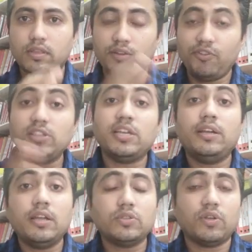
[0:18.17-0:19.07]
the different
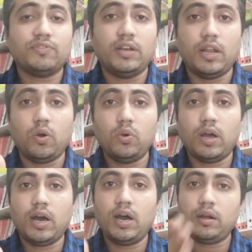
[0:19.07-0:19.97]
genders of the noun
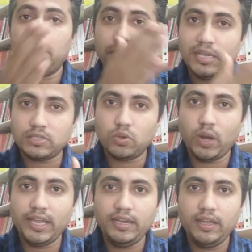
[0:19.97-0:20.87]
are
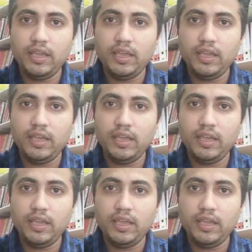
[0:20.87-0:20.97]
masculine